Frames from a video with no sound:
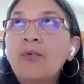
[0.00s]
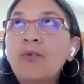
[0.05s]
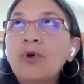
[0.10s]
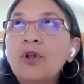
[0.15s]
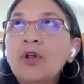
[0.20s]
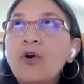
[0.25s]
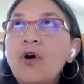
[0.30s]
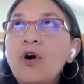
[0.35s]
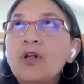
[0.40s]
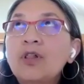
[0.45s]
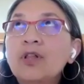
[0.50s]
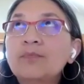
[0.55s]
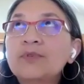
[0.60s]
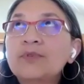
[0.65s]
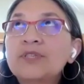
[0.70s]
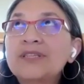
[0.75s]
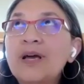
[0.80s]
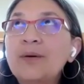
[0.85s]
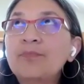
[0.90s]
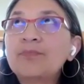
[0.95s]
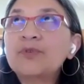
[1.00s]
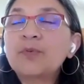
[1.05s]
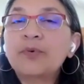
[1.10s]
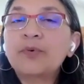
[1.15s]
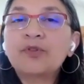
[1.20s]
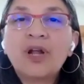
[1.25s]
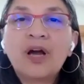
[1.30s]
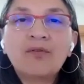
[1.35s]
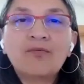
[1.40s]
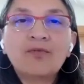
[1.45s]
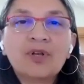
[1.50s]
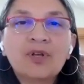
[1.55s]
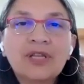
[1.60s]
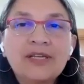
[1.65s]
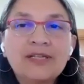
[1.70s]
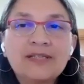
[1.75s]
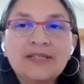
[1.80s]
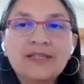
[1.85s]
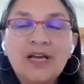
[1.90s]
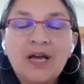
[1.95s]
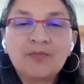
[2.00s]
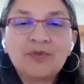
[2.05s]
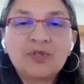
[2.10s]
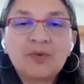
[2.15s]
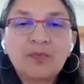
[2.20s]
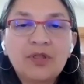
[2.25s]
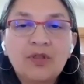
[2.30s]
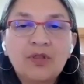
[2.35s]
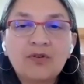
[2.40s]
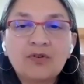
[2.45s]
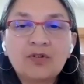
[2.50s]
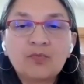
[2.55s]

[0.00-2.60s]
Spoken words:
want to call them steps, but they're not really steps, but